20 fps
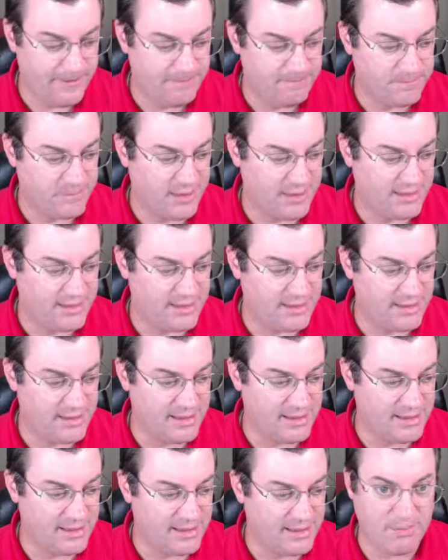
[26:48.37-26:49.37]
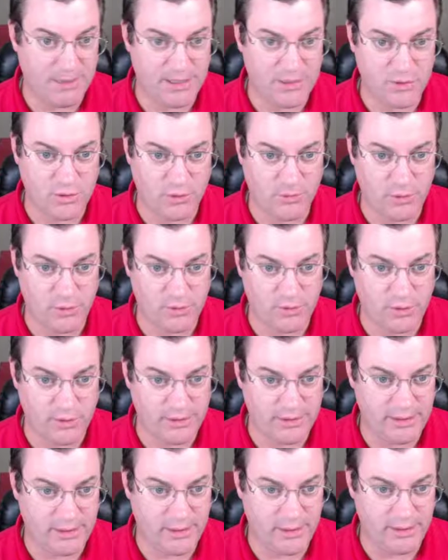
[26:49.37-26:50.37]
I think that bass trombone's already
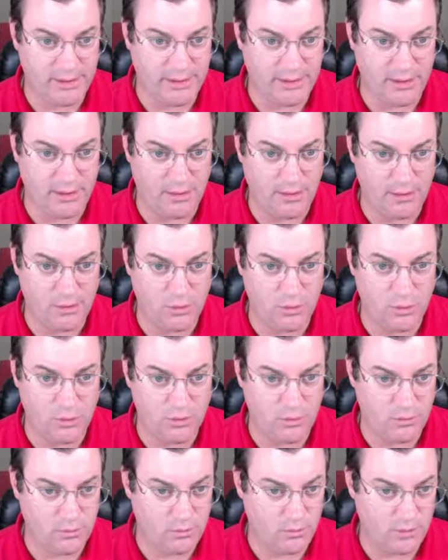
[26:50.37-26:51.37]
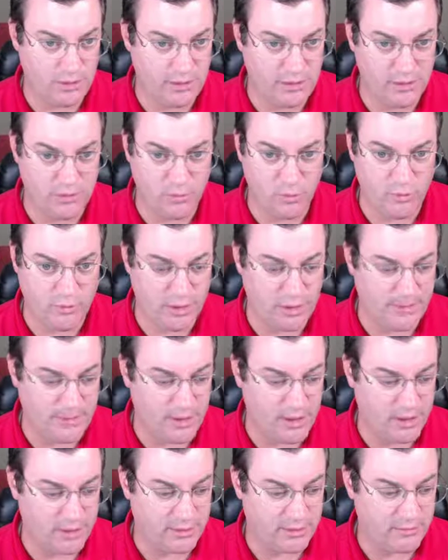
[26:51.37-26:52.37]
done now. Ooh, we need to move it up an
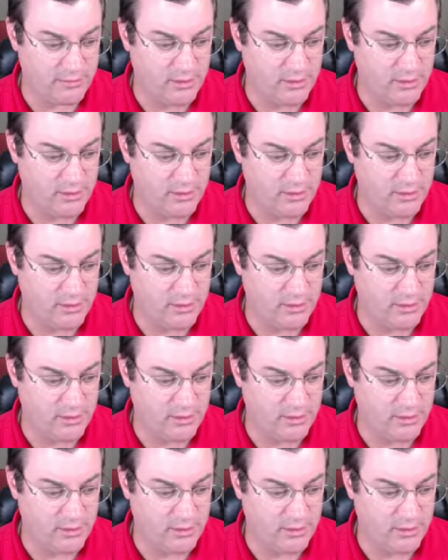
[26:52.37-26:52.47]
octave.